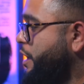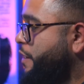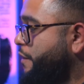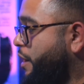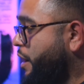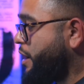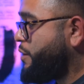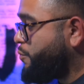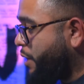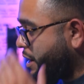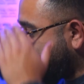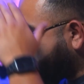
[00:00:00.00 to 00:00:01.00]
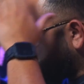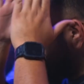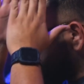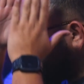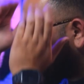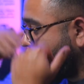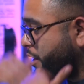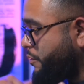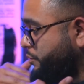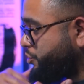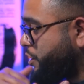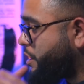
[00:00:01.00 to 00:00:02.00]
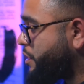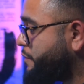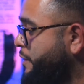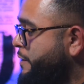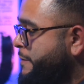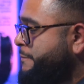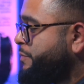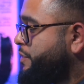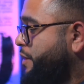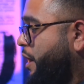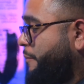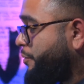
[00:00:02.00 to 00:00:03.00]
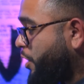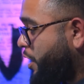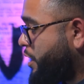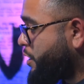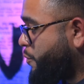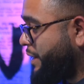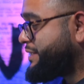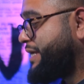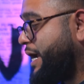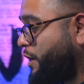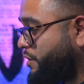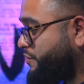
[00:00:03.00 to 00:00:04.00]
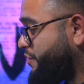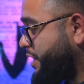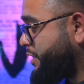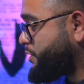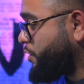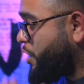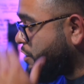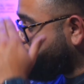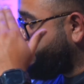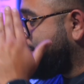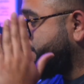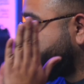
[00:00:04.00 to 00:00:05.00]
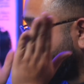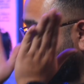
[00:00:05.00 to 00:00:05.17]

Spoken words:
The heart, wider forehead, narrow jaw. The oblong, rectangular face, long face,